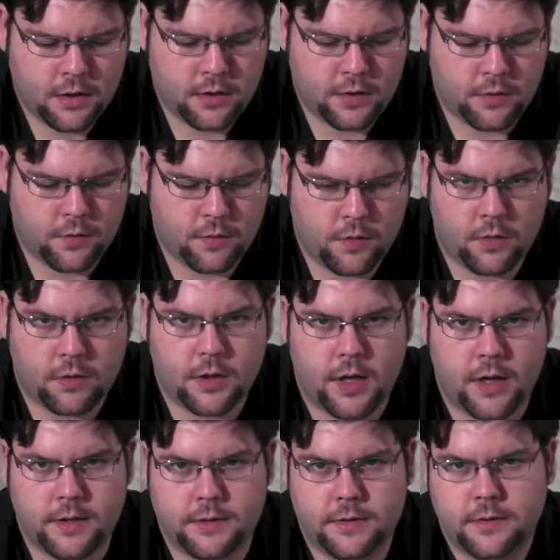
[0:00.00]
you all
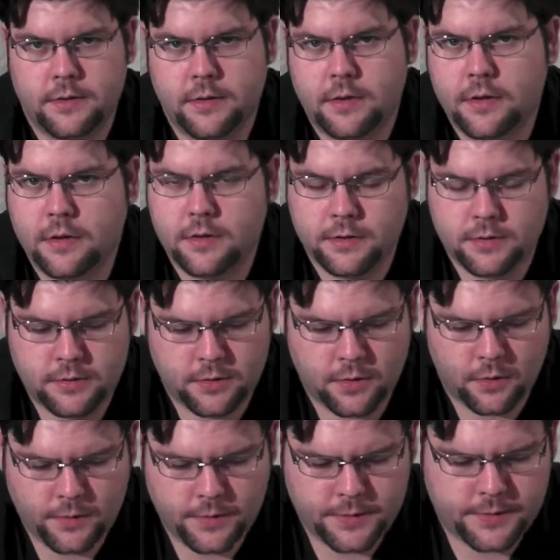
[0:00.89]
guys
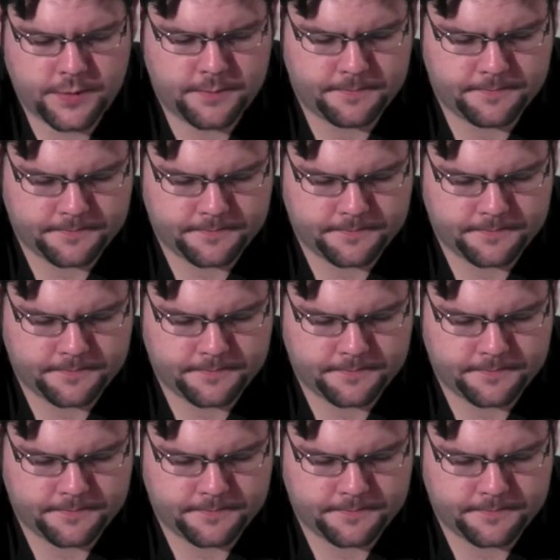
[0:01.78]
saw it,